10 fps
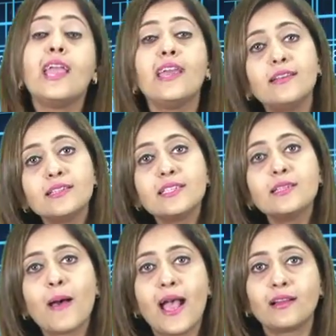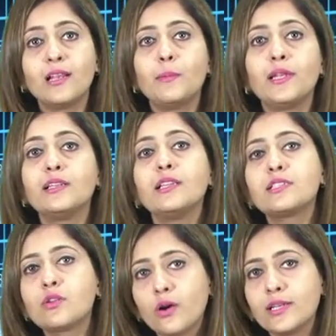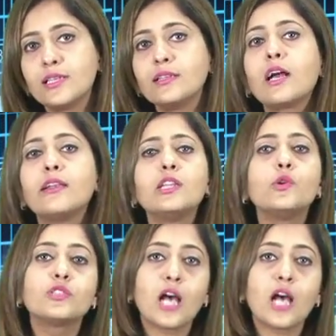IndusInd Bank Limited, the stock is in continuous